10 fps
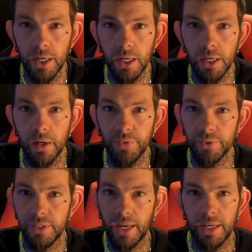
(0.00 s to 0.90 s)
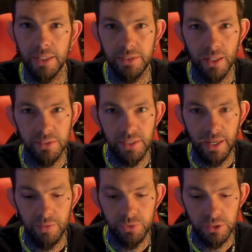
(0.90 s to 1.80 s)
Other than that, it does
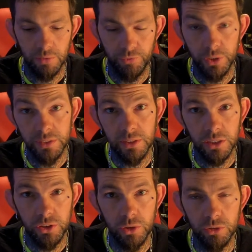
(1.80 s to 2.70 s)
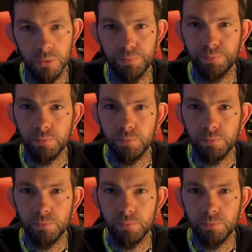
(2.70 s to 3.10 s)
have some freezing issues.